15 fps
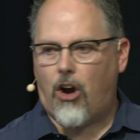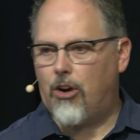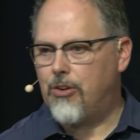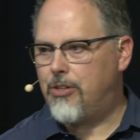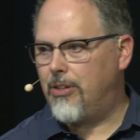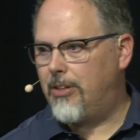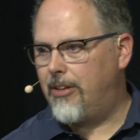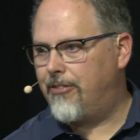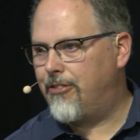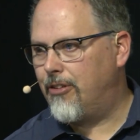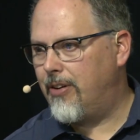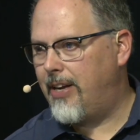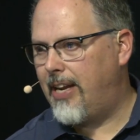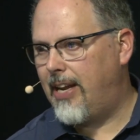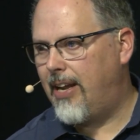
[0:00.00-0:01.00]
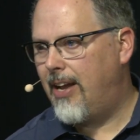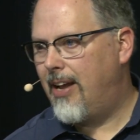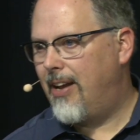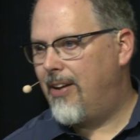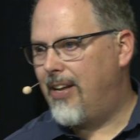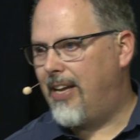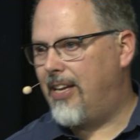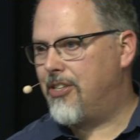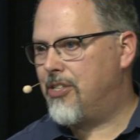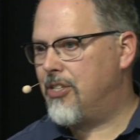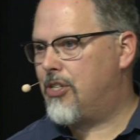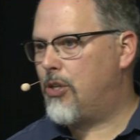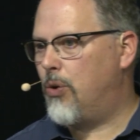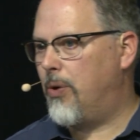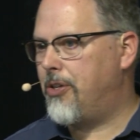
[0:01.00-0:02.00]
our delivery,
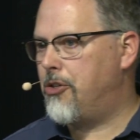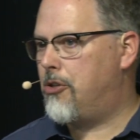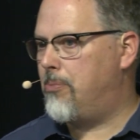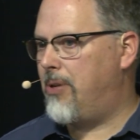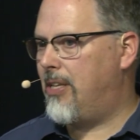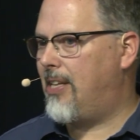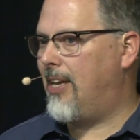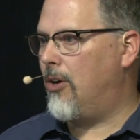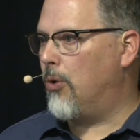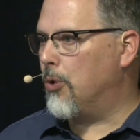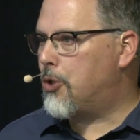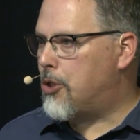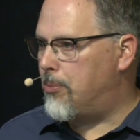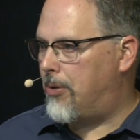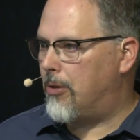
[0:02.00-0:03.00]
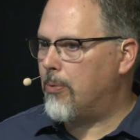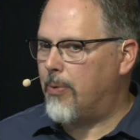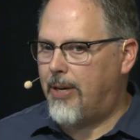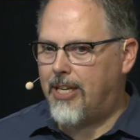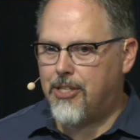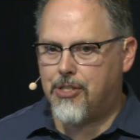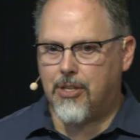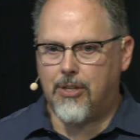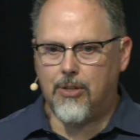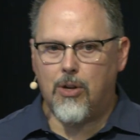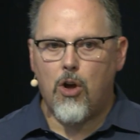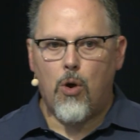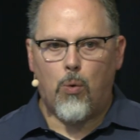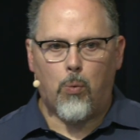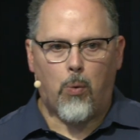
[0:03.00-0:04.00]
isn't going to be the ultimate reason
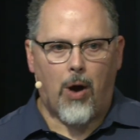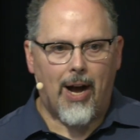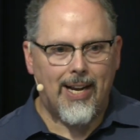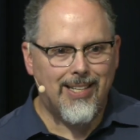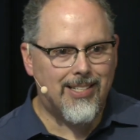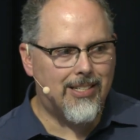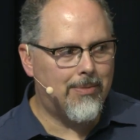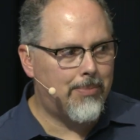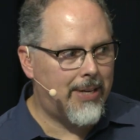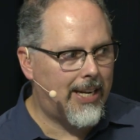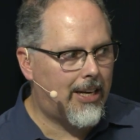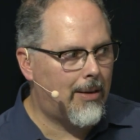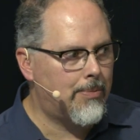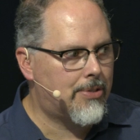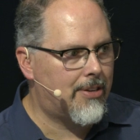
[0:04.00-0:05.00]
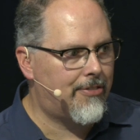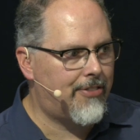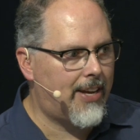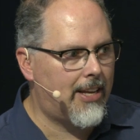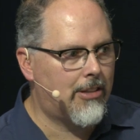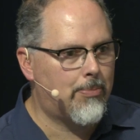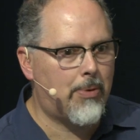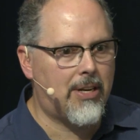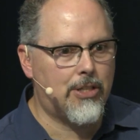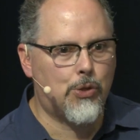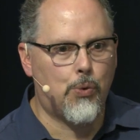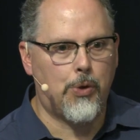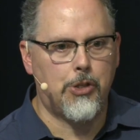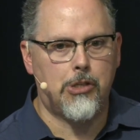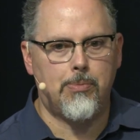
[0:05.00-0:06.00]
why somebody comes to faith, but it's
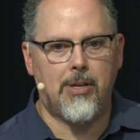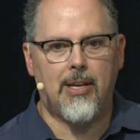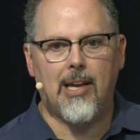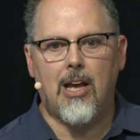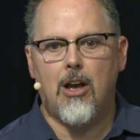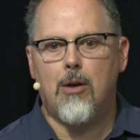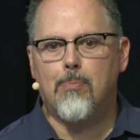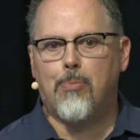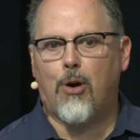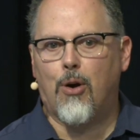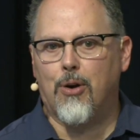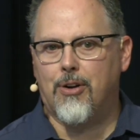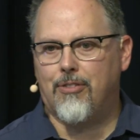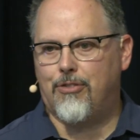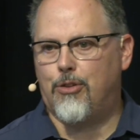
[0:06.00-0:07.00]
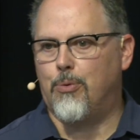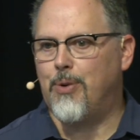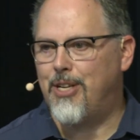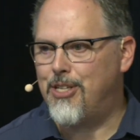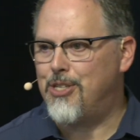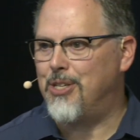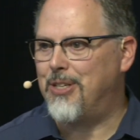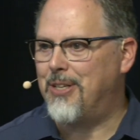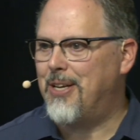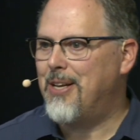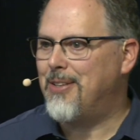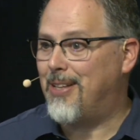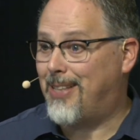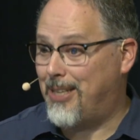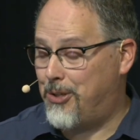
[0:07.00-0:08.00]
going to be part of the reason
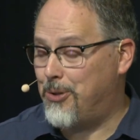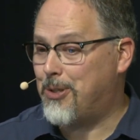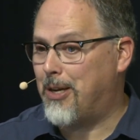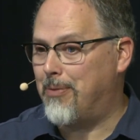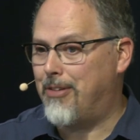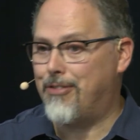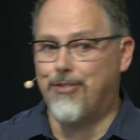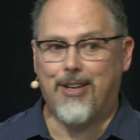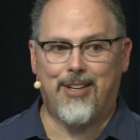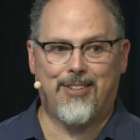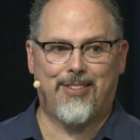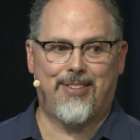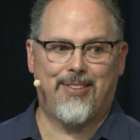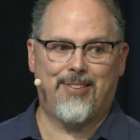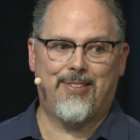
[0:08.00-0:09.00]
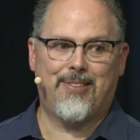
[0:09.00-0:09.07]
that they do come to faith.